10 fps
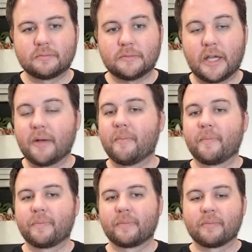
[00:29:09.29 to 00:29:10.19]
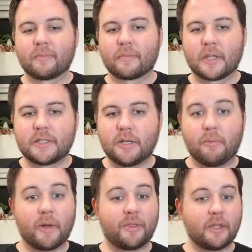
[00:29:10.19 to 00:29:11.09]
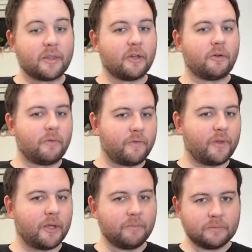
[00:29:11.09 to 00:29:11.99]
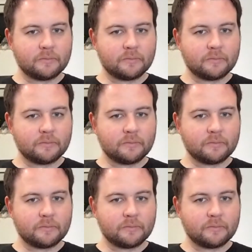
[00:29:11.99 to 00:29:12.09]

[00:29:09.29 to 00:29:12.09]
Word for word: yeah, so I think though for them,